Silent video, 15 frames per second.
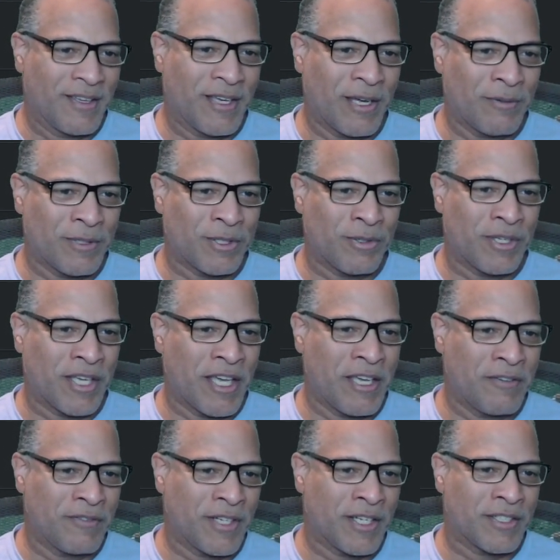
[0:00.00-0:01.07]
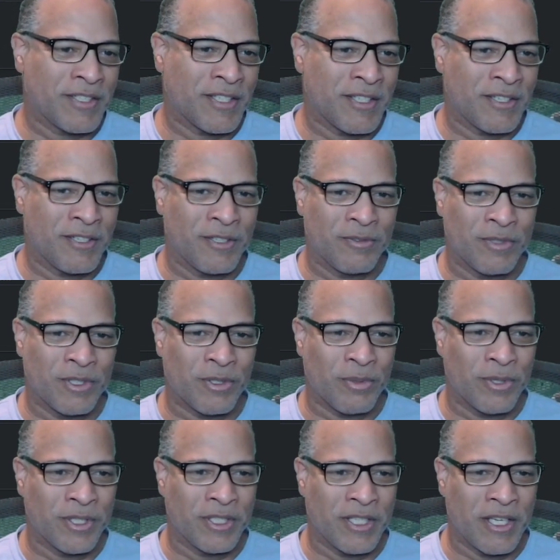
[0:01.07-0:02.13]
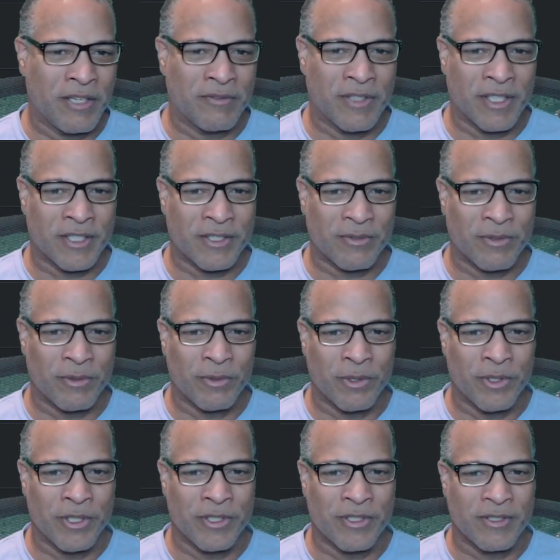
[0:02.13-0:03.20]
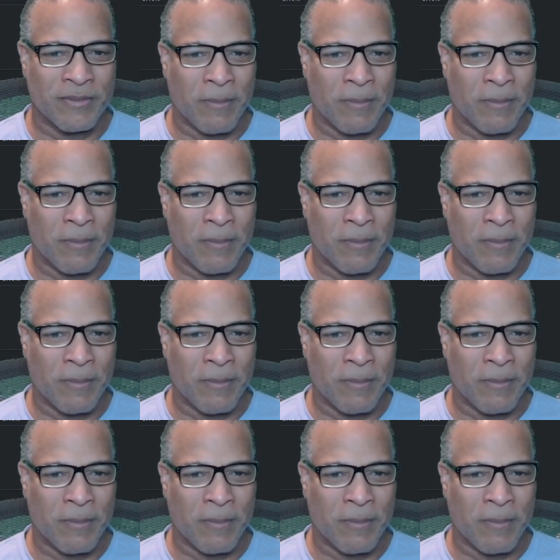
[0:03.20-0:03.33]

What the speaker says: I was doing AVAX, I got 120 AVAX rewards.